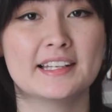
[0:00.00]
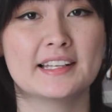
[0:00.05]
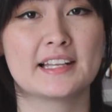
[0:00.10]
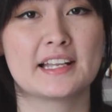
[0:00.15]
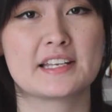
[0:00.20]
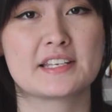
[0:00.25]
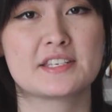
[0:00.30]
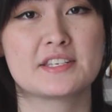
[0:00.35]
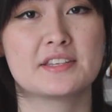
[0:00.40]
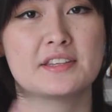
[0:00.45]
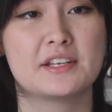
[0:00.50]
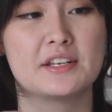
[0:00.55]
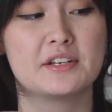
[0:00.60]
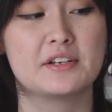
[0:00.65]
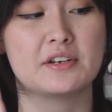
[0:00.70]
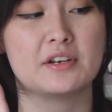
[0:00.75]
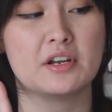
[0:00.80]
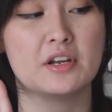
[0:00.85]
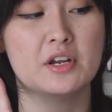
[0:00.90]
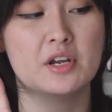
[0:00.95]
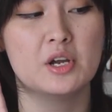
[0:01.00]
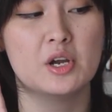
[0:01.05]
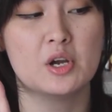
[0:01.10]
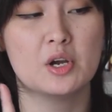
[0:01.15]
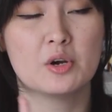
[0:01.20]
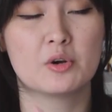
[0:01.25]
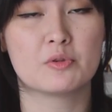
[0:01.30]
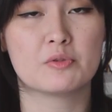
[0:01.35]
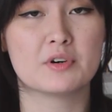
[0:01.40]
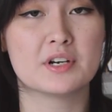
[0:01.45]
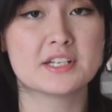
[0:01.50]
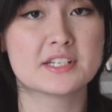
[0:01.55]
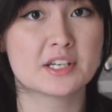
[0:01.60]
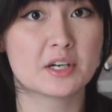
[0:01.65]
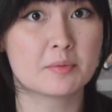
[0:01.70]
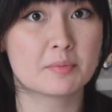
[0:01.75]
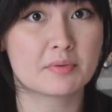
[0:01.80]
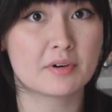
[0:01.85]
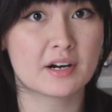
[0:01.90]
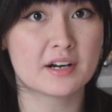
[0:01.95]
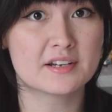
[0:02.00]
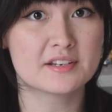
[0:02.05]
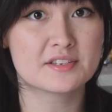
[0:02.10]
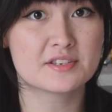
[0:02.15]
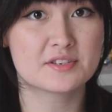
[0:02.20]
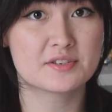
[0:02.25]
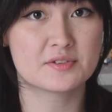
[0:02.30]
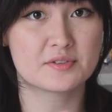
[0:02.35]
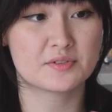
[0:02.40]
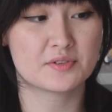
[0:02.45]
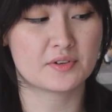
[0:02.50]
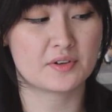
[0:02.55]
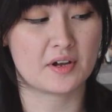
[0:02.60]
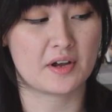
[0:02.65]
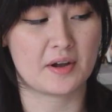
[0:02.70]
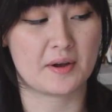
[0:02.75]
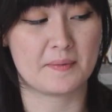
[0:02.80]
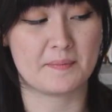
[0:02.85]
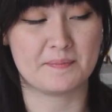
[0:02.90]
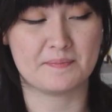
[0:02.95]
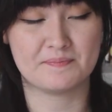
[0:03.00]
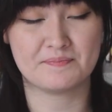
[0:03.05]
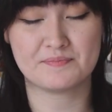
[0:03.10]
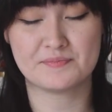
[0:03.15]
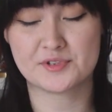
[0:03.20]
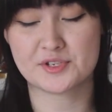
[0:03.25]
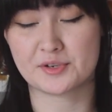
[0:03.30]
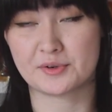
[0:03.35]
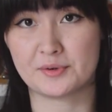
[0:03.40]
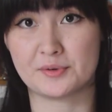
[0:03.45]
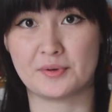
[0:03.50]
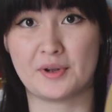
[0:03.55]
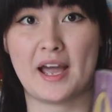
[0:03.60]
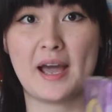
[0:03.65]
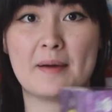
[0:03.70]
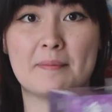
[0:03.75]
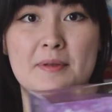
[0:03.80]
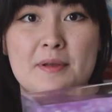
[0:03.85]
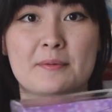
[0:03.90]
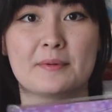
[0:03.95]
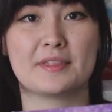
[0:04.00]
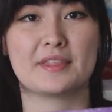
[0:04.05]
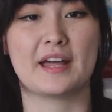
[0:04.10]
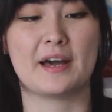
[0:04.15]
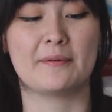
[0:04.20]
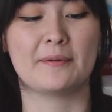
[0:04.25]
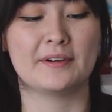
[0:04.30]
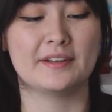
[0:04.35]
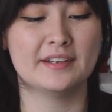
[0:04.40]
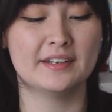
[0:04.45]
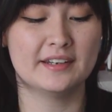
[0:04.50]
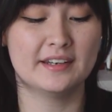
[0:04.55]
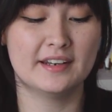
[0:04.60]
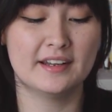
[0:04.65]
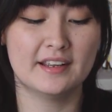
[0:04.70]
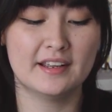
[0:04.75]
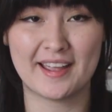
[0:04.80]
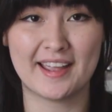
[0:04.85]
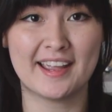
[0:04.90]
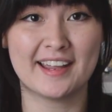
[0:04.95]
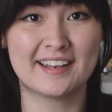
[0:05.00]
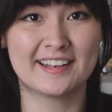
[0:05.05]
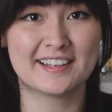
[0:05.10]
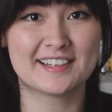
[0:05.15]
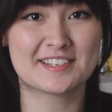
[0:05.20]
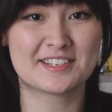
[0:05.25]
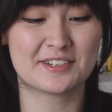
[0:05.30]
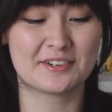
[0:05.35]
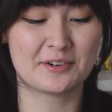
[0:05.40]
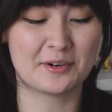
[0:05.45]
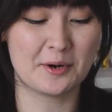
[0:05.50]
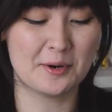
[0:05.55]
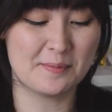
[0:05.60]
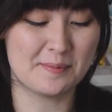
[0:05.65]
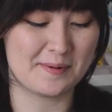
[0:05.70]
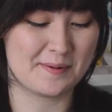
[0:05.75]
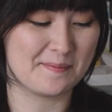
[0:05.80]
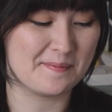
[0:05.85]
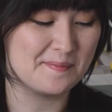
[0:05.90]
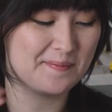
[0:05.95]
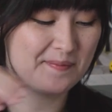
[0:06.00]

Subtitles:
less than retail price. So happy with that one. And let's get her open.